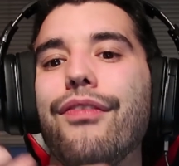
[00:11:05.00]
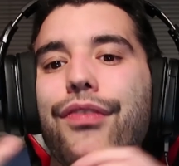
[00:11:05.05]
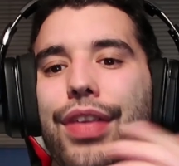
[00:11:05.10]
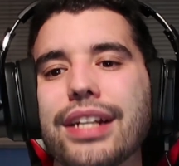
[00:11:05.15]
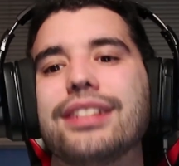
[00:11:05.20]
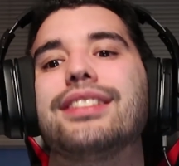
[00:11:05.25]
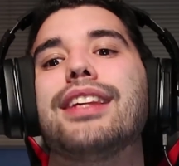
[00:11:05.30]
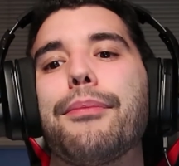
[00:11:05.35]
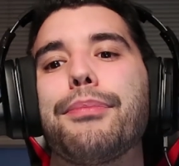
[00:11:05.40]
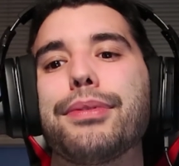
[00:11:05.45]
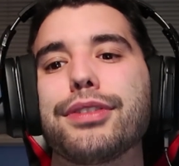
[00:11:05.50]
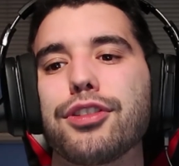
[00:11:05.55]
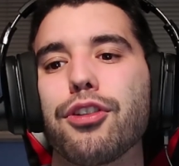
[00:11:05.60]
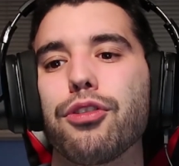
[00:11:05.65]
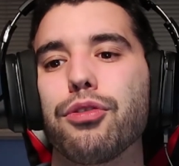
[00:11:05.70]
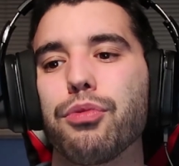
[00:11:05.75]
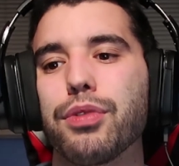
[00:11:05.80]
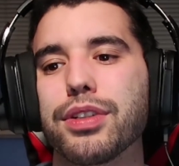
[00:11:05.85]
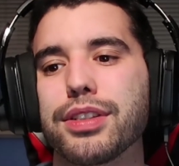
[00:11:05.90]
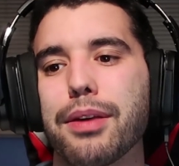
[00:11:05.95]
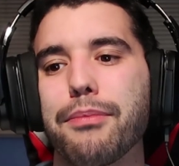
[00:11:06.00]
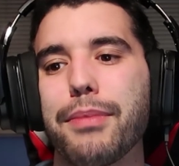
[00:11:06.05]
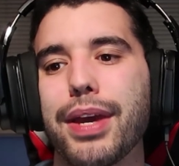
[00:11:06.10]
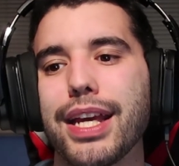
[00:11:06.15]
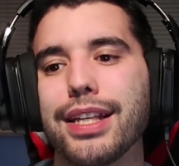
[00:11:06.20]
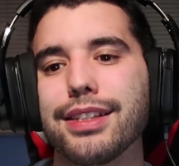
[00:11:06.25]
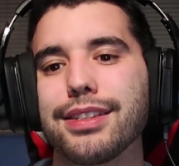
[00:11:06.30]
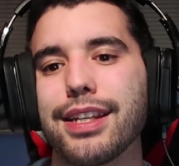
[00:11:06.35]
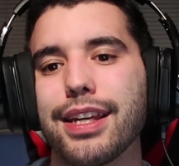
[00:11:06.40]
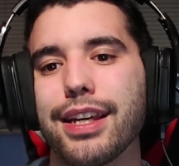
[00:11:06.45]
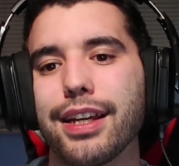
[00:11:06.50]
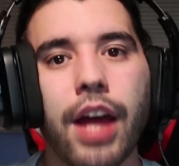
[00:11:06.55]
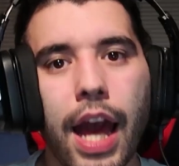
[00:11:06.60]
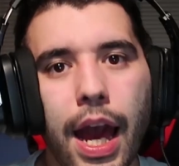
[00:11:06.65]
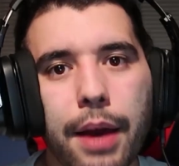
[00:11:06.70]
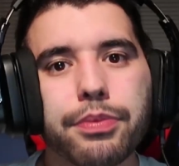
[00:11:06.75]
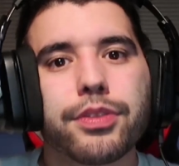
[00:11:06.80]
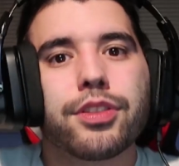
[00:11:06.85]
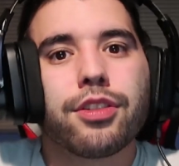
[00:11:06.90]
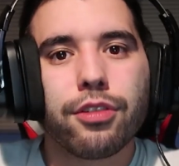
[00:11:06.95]
this episode was amazing.
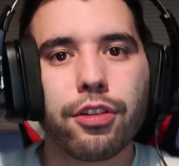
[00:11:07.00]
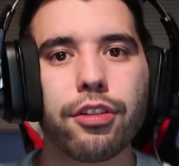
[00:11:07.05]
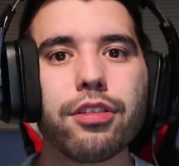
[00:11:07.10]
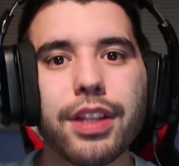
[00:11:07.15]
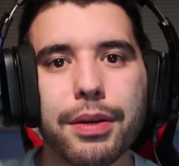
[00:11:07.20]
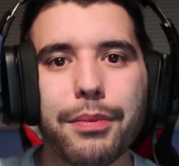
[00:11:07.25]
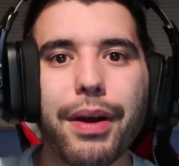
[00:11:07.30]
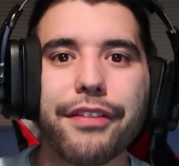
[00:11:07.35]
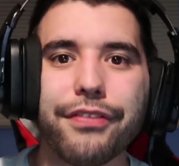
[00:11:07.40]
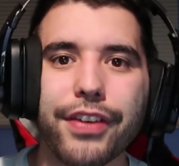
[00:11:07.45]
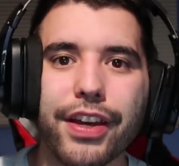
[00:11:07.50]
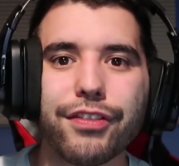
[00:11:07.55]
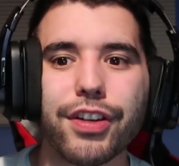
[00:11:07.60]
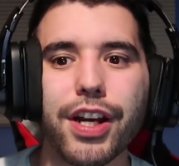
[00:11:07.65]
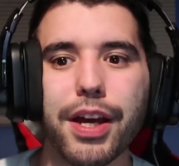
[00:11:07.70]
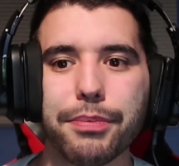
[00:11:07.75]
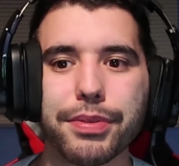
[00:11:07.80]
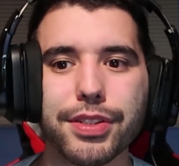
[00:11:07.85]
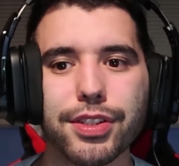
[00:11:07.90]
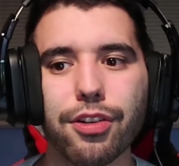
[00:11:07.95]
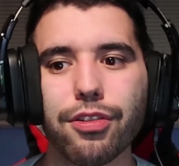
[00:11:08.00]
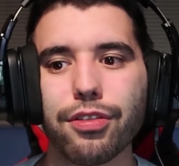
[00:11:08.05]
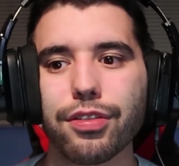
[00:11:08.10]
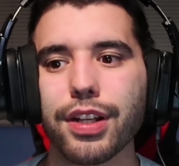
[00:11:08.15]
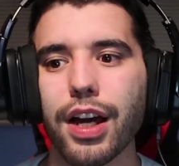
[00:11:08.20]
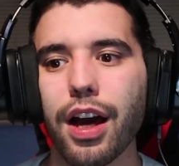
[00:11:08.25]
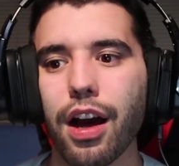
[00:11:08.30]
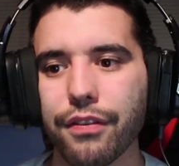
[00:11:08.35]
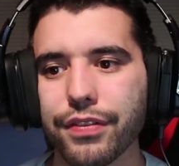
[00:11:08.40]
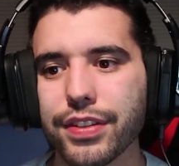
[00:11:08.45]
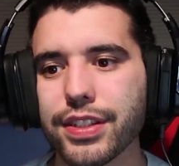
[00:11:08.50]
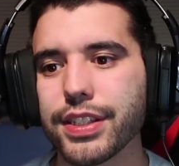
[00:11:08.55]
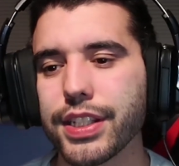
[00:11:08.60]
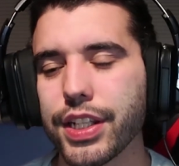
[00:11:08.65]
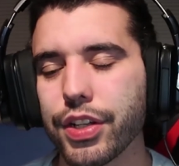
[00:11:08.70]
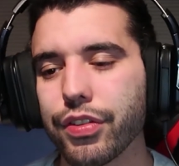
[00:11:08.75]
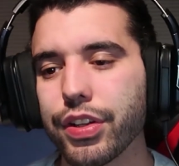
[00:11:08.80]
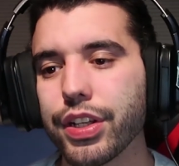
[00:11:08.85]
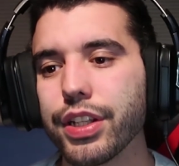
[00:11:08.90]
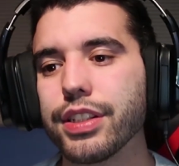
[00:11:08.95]
Absolutely my favorite episode of the
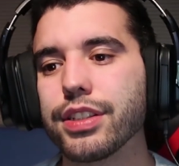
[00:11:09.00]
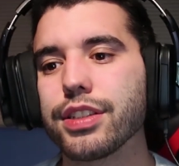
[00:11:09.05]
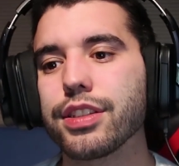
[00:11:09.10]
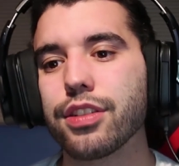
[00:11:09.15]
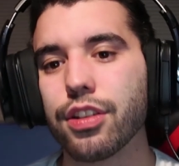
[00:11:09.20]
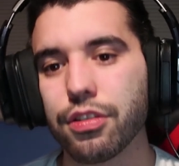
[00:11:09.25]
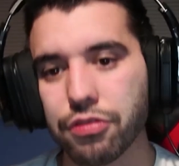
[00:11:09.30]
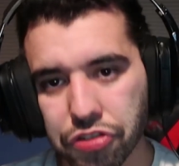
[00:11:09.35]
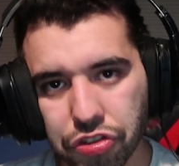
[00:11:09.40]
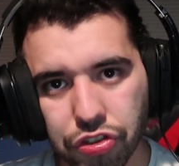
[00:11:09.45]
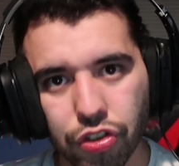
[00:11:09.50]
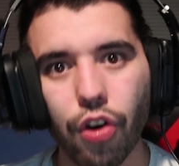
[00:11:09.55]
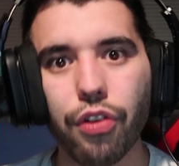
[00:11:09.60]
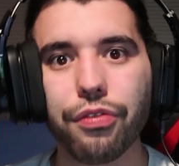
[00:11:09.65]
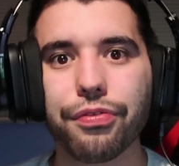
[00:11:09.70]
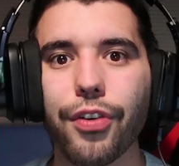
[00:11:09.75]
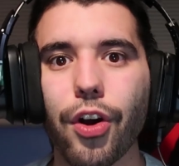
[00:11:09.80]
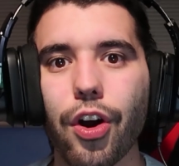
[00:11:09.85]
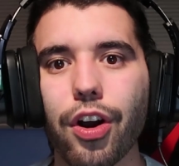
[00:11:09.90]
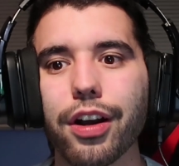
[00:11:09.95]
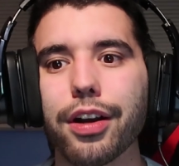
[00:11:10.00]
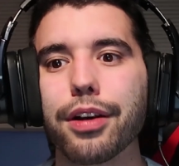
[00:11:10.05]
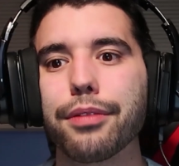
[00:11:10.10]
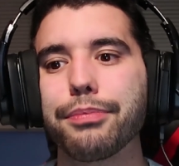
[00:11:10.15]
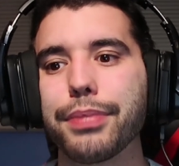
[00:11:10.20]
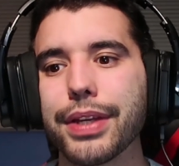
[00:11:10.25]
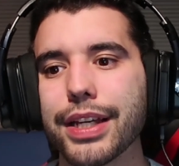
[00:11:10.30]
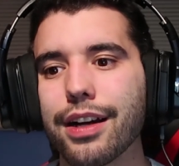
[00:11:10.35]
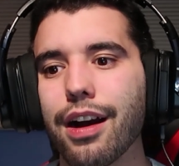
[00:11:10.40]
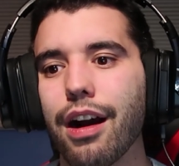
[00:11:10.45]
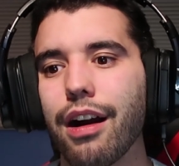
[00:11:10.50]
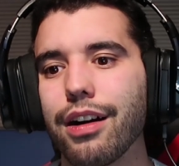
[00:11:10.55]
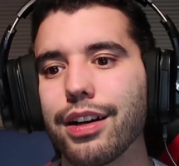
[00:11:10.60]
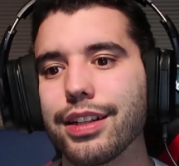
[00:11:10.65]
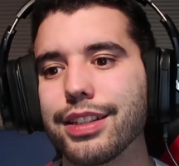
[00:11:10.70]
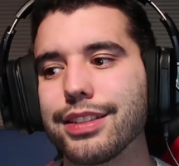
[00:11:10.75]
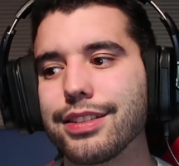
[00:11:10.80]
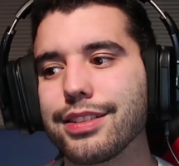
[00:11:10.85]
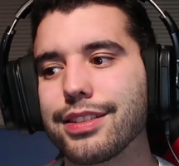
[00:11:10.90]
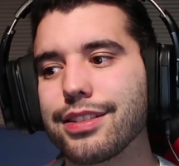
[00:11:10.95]
series so far
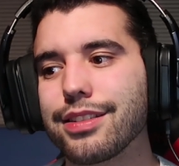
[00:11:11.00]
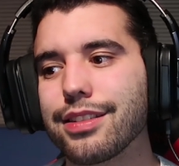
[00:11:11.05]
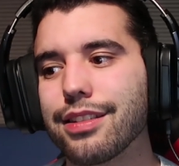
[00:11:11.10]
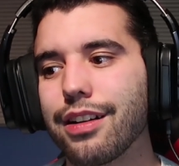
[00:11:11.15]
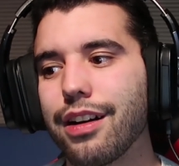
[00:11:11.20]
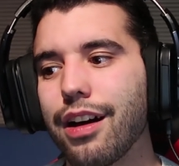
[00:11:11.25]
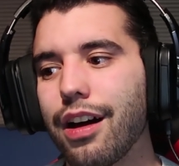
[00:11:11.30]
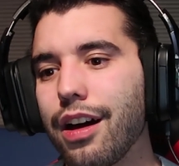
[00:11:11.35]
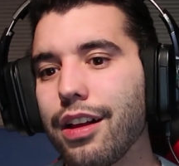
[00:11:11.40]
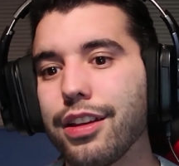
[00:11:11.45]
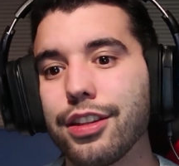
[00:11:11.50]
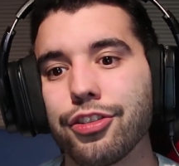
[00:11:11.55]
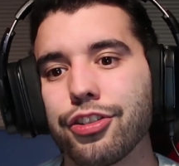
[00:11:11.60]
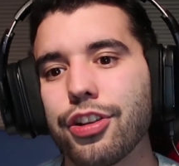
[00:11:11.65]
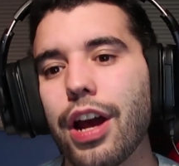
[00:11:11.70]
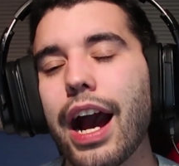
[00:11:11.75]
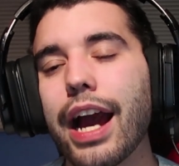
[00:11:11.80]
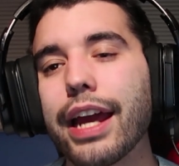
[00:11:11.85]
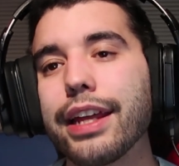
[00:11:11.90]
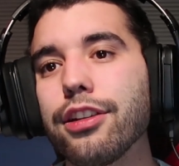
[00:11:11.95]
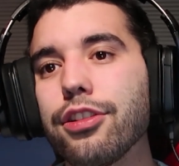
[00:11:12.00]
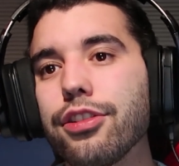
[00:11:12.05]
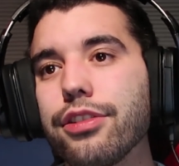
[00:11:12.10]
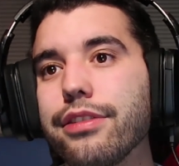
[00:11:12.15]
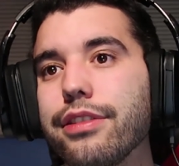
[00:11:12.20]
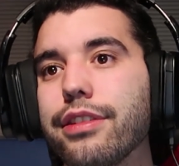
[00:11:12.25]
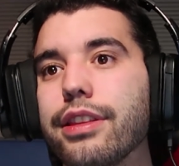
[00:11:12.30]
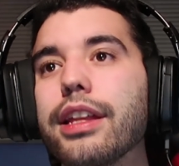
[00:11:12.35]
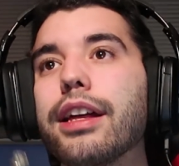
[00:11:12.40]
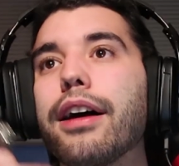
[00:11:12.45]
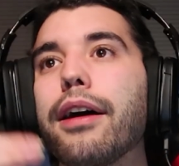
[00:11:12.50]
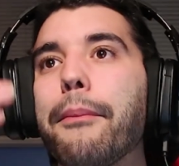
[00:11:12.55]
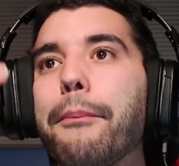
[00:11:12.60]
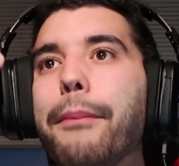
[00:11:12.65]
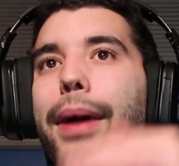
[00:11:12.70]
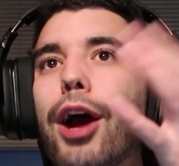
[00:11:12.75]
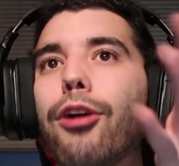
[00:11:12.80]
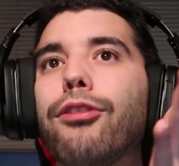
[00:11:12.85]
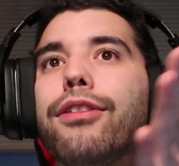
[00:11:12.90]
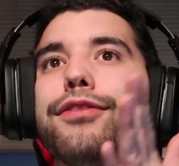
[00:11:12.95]
because I the
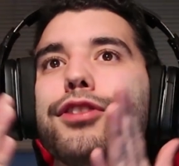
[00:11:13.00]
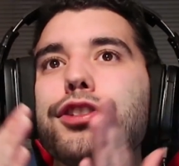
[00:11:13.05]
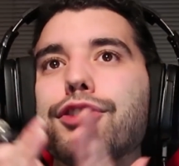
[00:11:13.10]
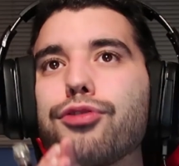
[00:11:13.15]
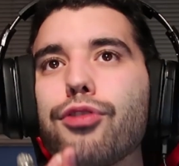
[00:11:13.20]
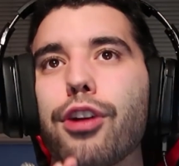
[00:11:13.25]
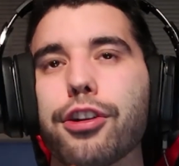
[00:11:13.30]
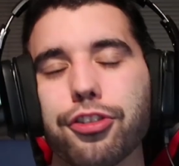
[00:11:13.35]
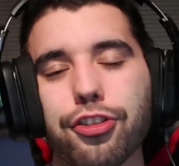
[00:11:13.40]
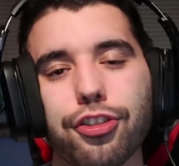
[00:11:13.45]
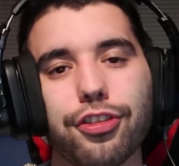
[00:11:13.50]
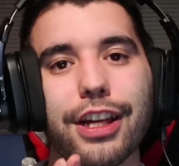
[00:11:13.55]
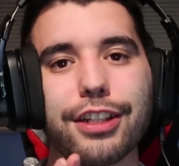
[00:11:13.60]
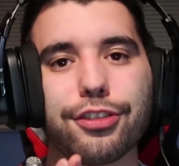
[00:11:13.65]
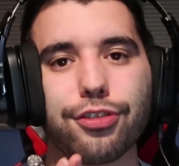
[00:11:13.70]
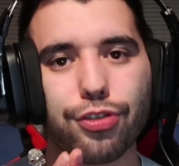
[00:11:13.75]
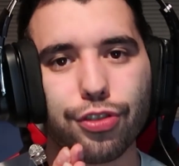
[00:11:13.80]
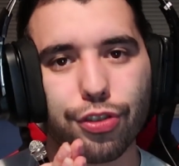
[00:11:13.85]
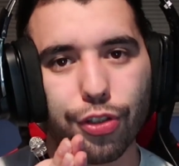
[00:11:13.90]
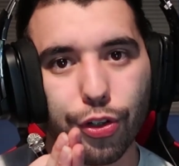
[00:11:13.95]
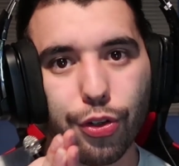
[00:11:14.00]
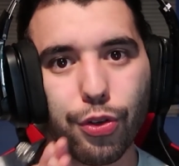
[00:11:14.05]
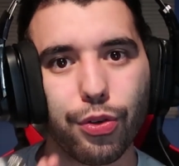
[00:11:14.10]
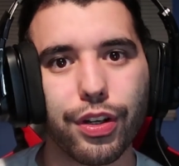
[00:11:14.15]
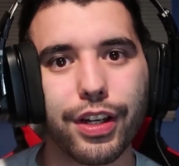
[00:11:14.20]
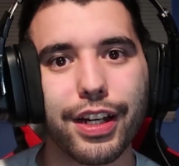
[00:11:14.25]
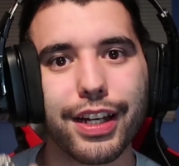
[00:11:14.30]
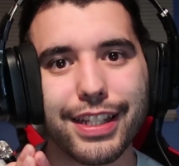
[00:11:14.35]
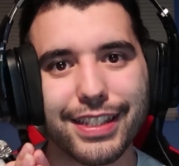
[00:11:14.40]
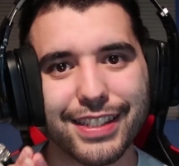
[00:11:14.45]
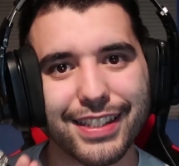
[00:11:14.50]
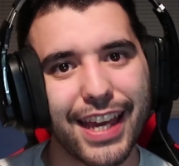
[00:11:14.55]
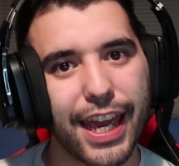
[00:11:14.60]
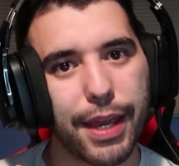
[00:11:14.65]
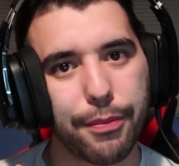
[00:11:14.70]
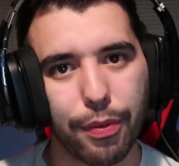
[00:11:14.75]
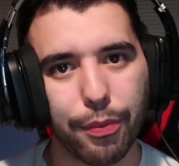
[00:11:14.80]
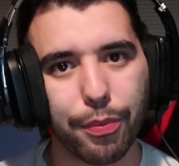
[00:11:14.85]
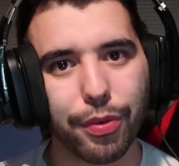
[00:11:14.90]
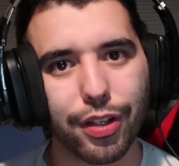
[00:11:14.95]
amount of destruction that Sukuna is
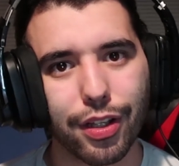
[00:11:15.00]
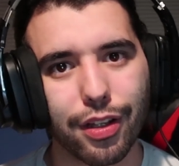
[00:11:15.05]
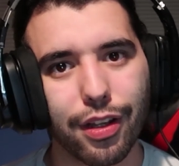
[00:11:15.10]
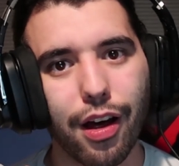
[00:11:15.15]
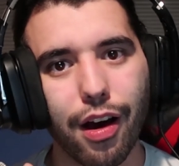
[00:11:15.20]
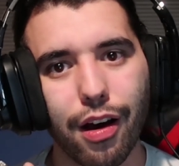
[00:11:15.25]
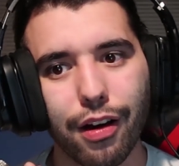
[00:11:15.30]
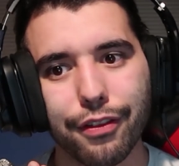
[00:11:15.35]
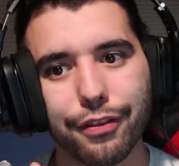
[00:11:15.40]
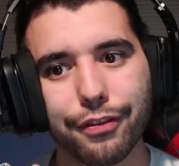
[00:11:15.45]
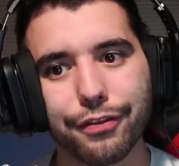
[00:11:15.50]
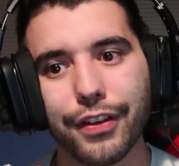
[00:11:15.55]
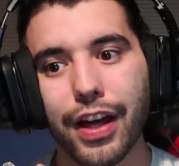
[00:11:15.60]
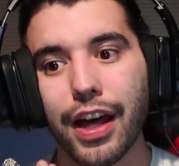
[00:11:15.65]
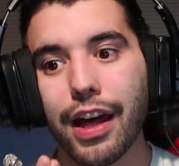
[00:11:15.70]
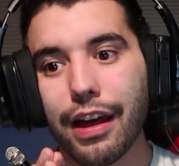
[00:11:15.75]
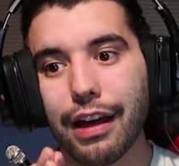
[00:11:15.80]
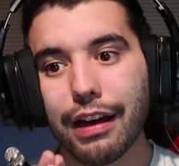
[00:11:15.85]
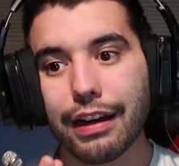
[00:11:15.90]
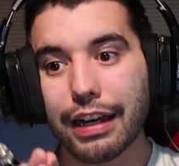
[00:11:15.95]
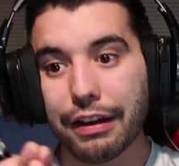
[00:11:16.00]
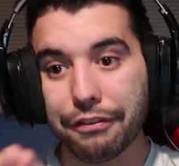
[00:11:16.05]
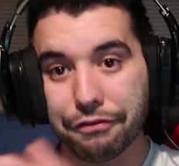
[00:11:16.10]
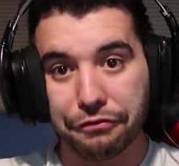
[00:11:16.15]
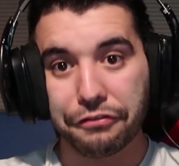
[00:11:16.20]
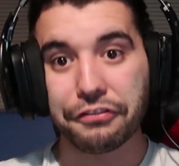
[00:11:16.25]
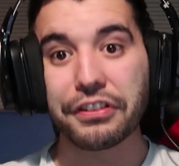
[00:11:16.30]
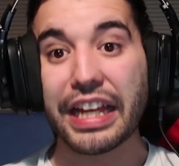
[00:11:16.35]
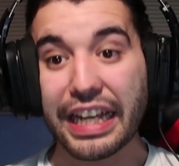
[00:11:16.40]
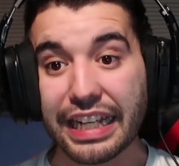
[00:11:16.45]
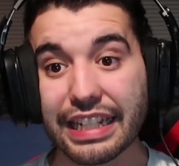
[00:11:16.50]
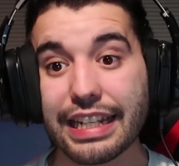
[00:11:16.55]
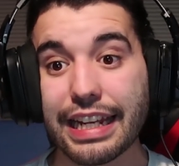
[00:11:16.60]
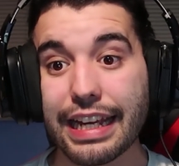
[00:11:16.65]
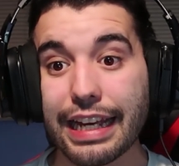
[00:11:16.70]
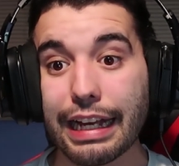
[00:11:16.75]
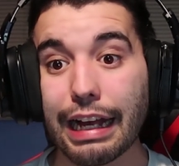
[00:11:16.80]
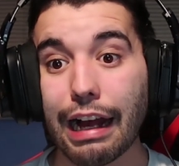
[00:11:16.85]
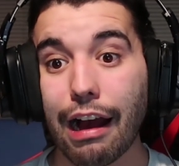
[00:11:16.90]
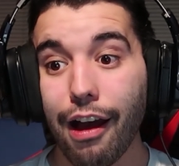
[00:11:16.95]
capable of
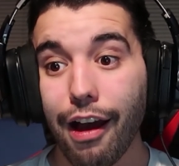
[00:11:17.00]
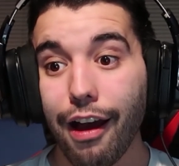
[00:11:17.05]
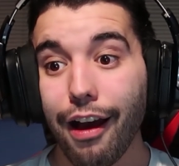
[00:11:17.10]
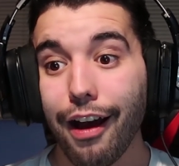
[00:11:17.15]
conflicting